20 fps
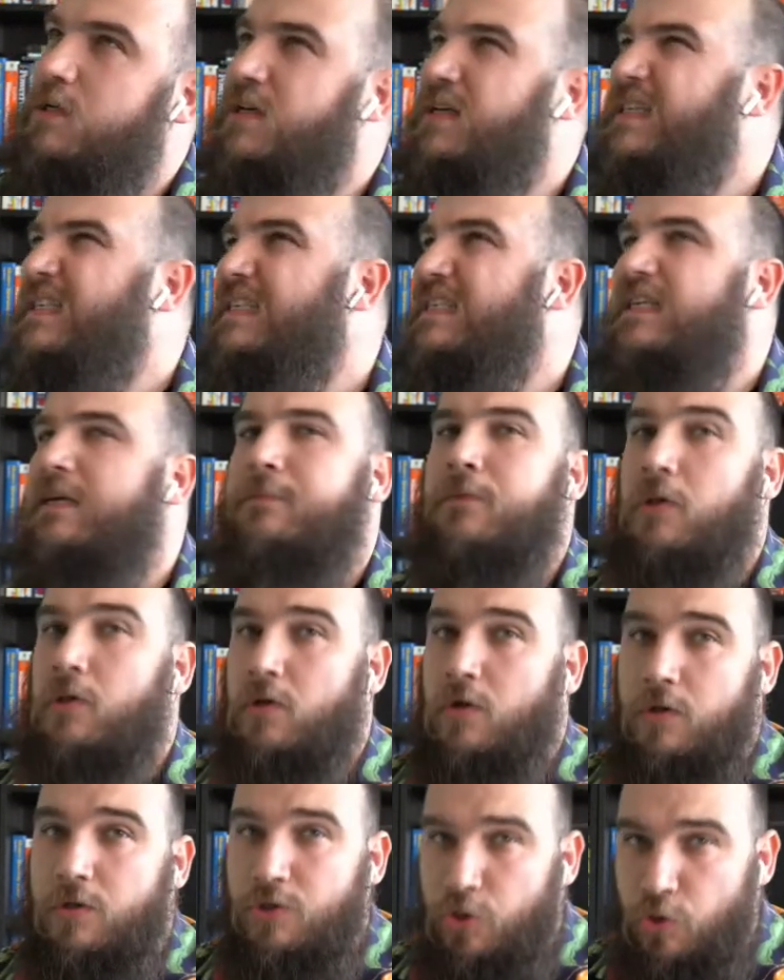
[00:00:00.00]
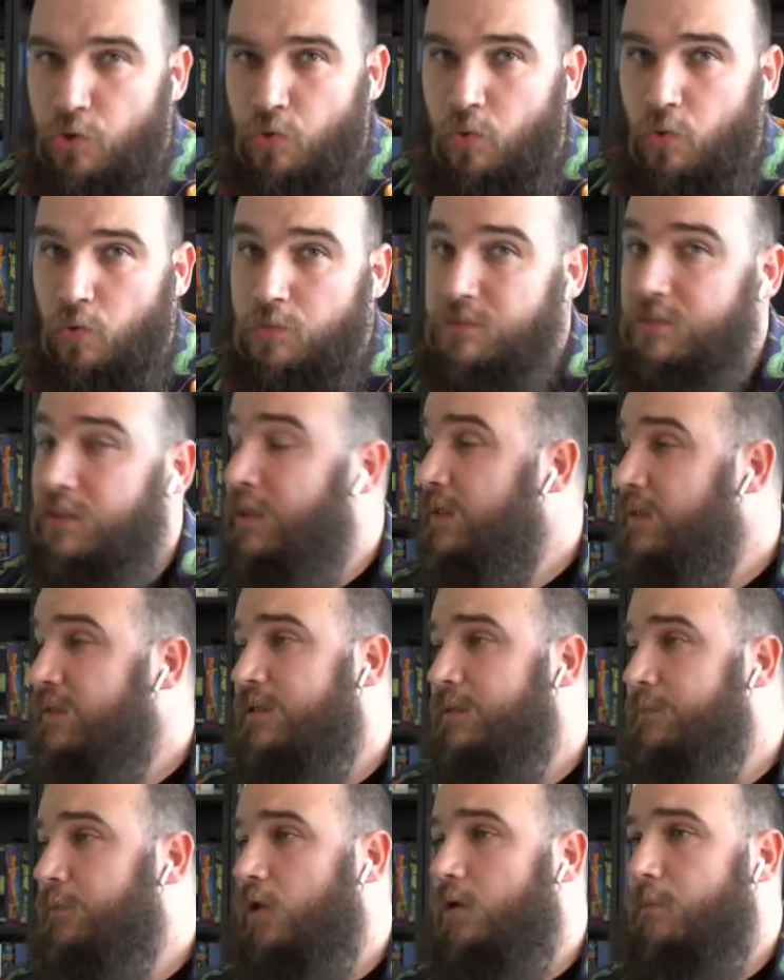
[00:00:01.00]
similar tools,
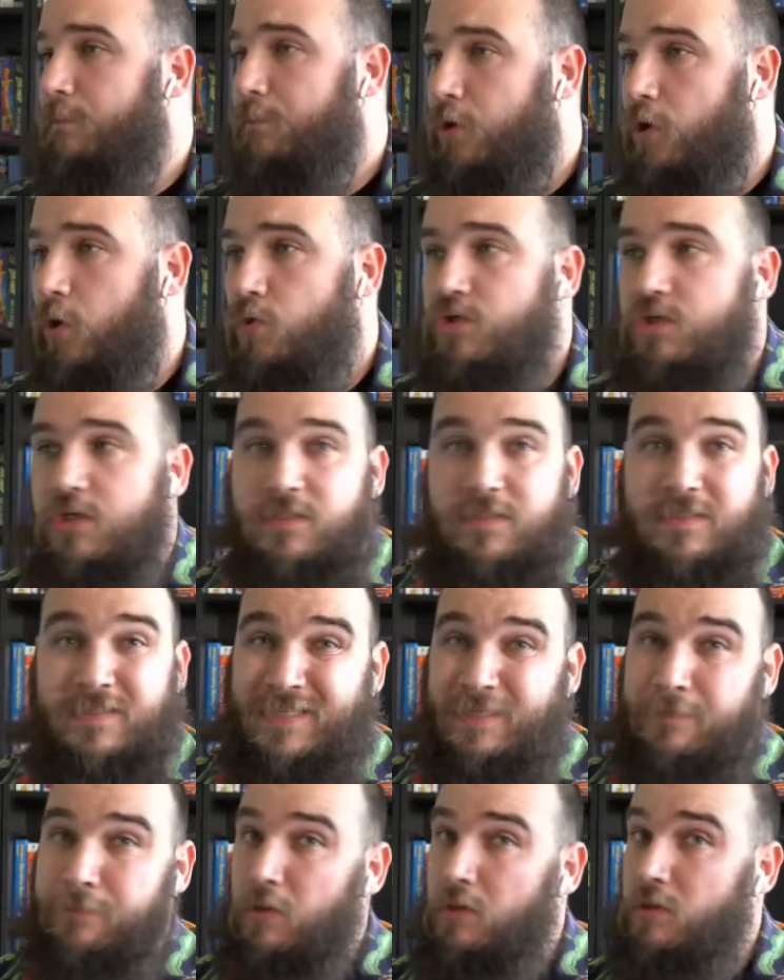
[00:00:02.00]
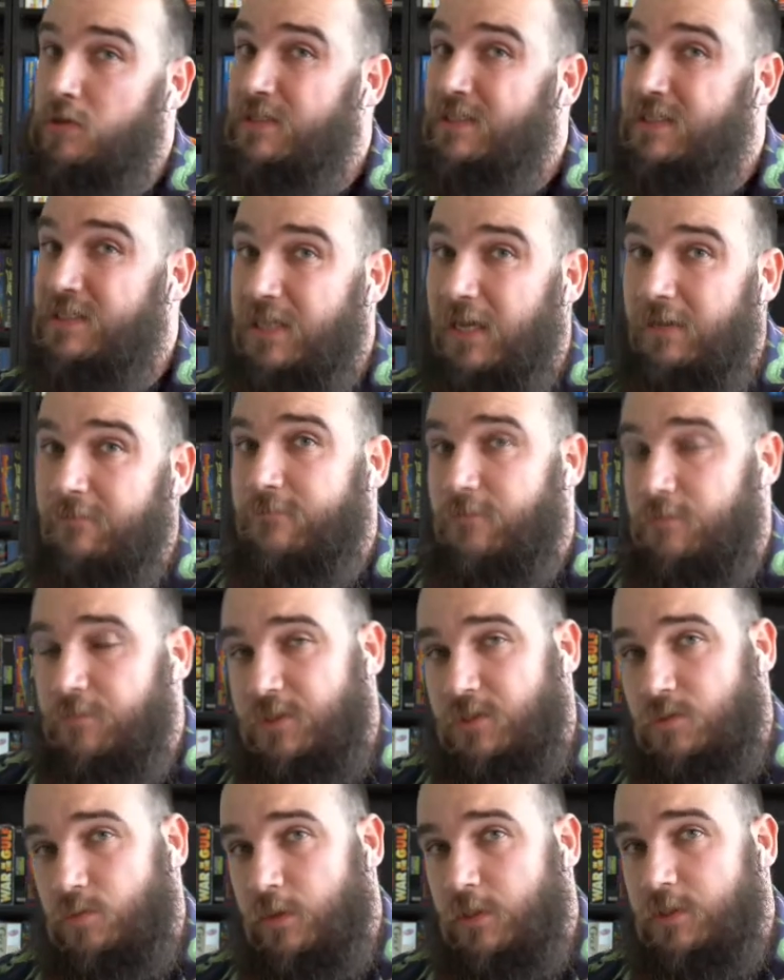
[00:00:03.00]
similar approaches, similar stuff on
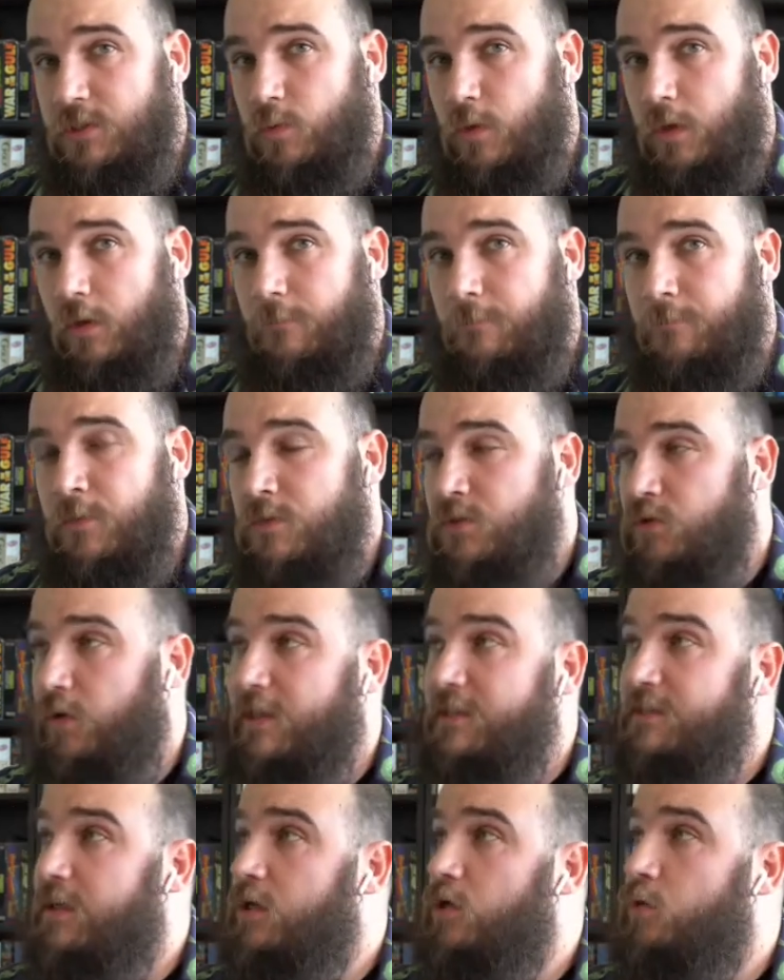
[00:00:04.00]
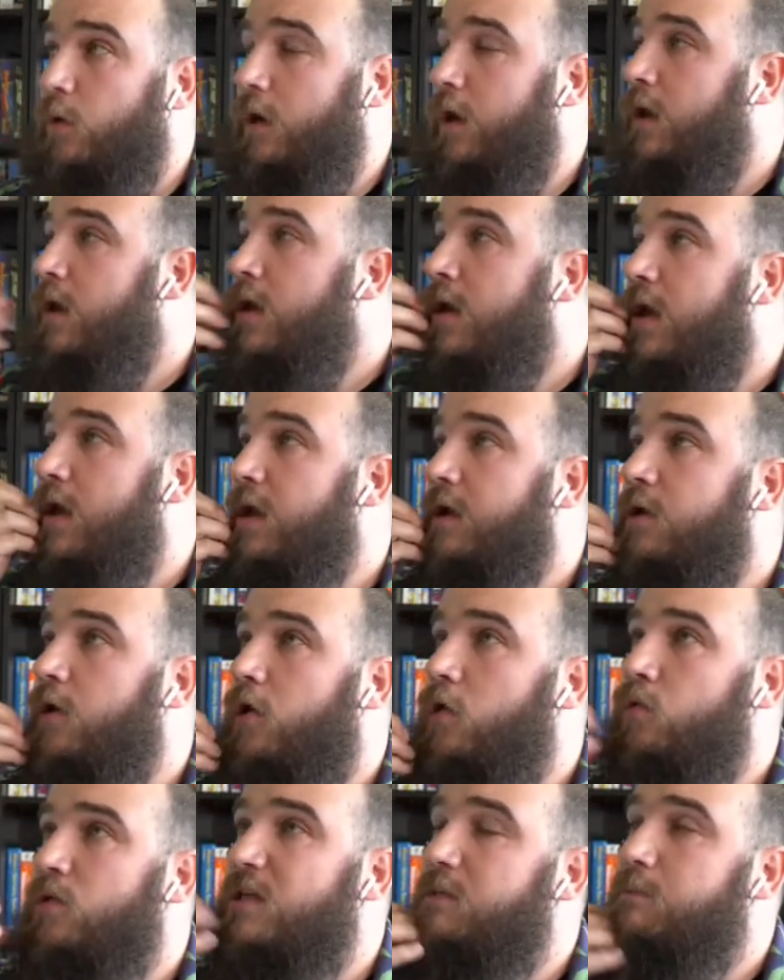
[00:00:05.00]
this one as well. So let's say you want to
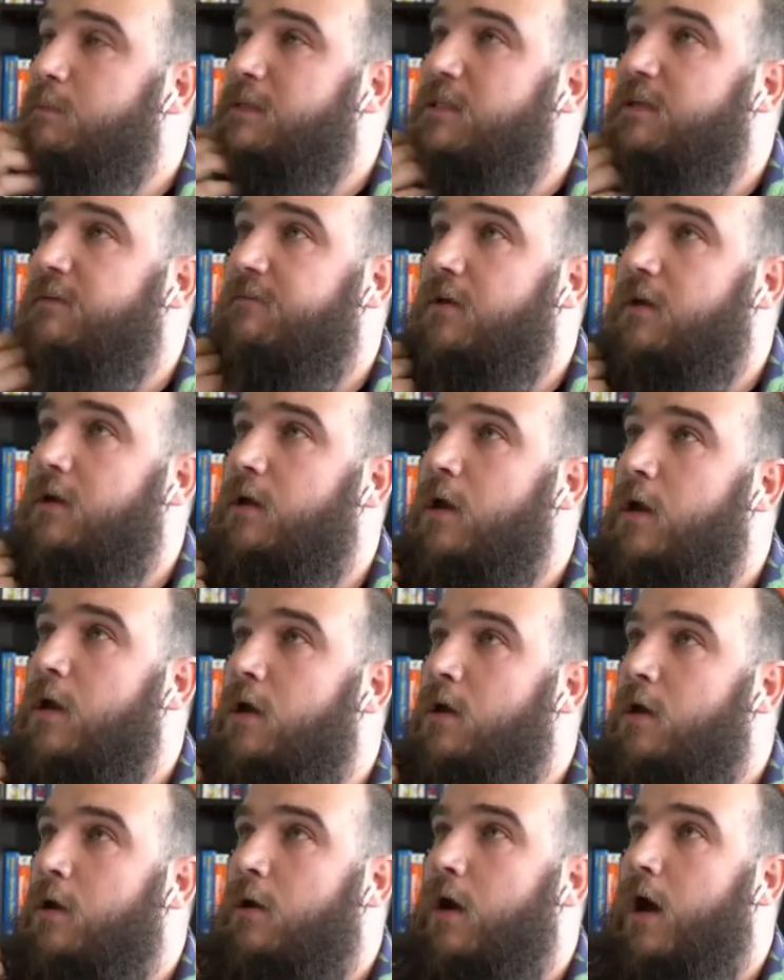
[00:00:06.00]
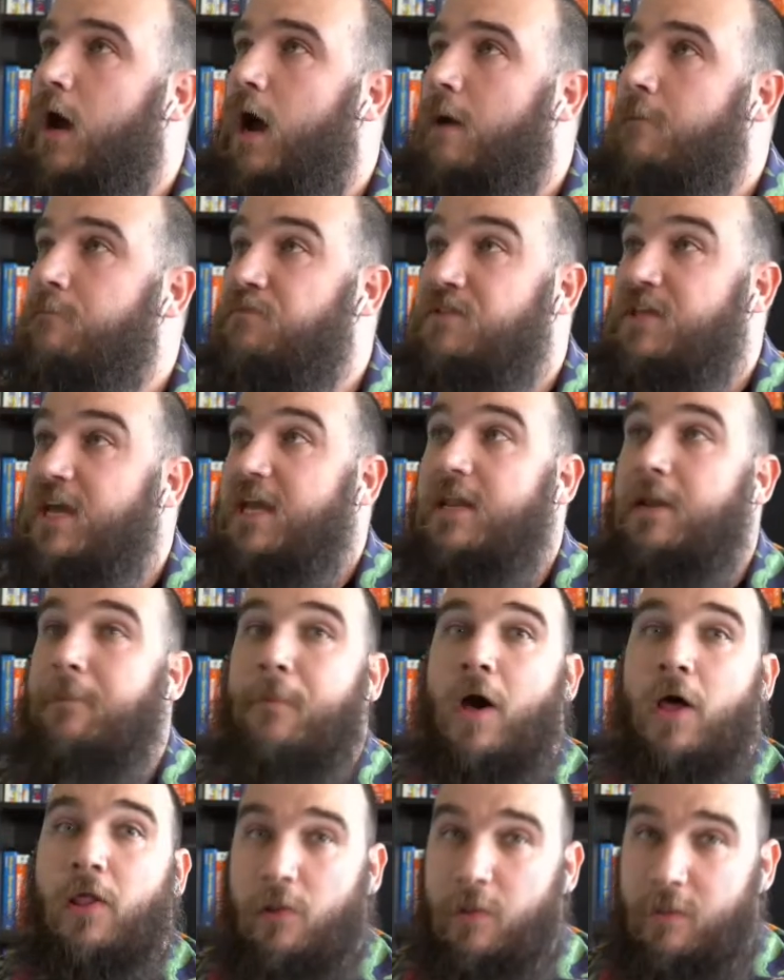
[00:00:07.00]
include a specific data
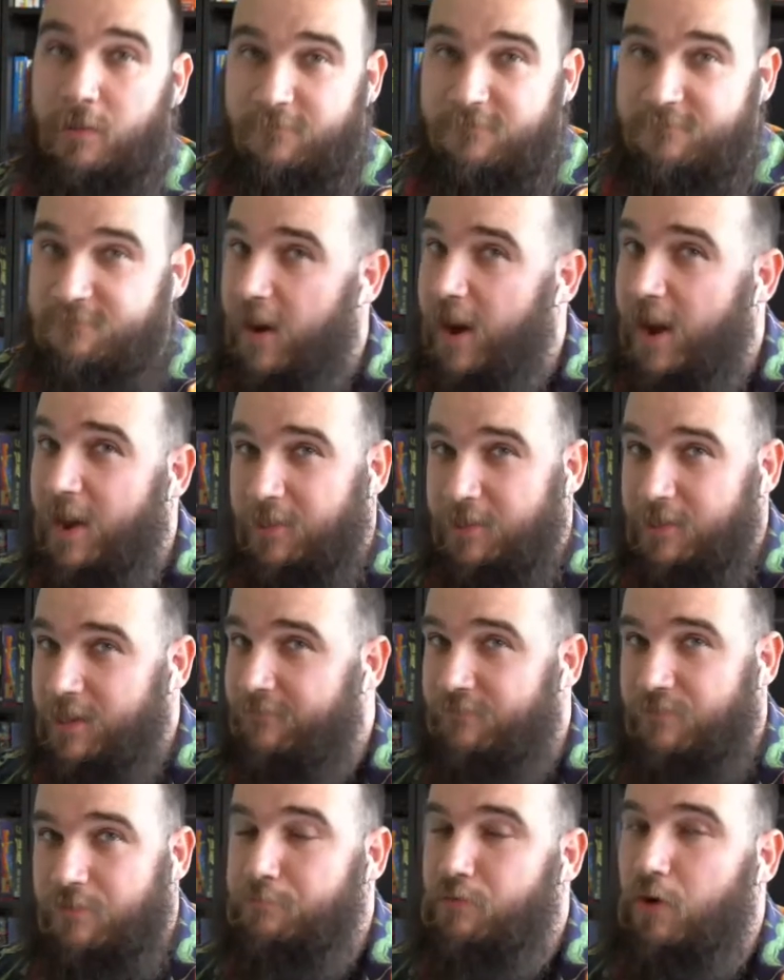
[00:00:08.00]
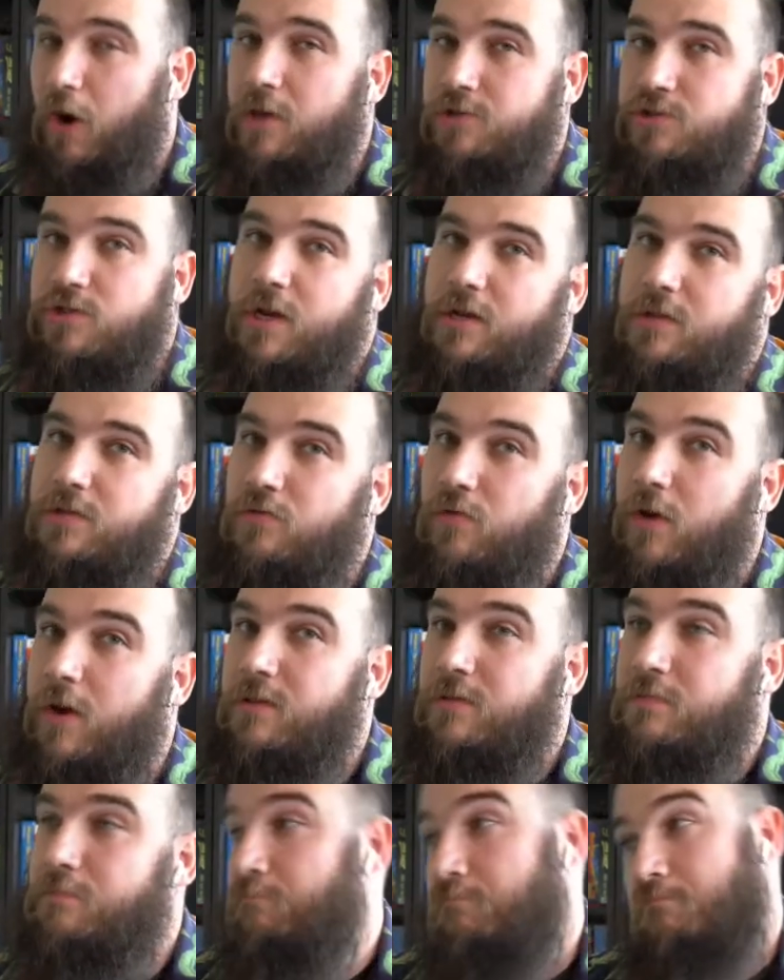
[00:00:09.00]
modeling file in every project,
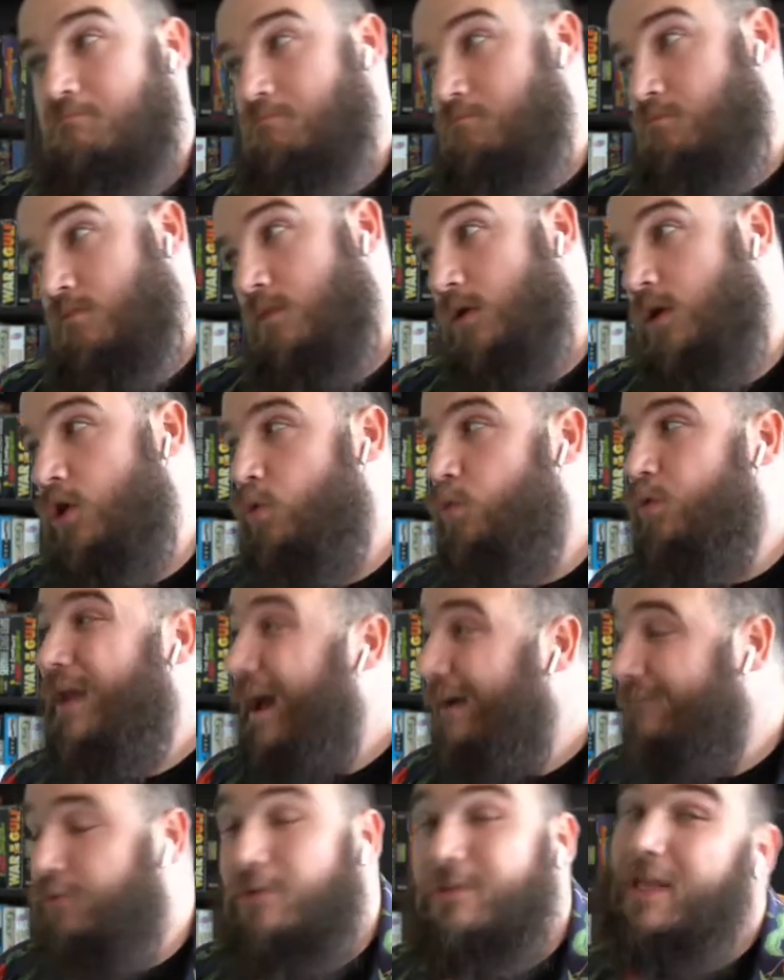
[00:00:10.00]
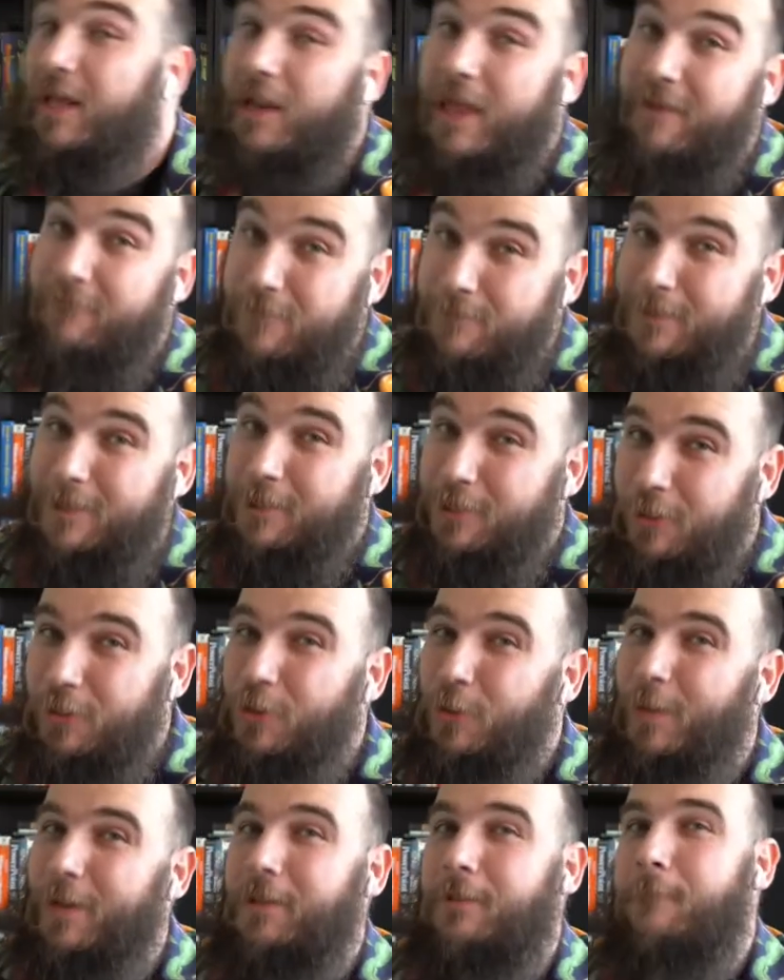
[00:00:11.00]
right? You would have to tell everybody to
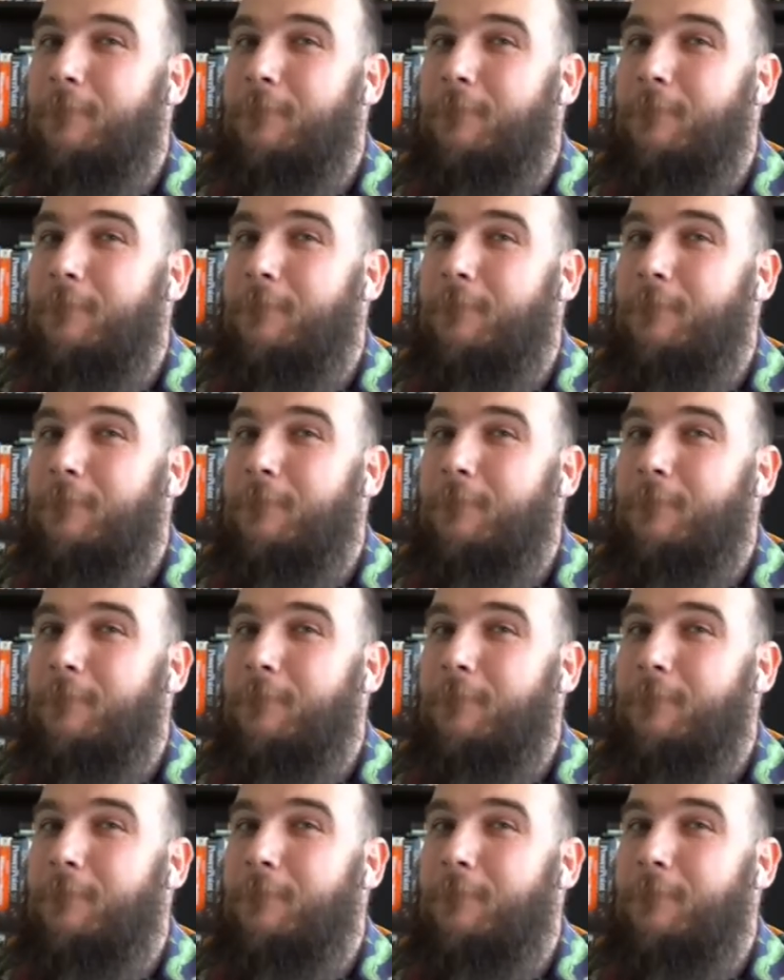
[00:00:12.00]
do it.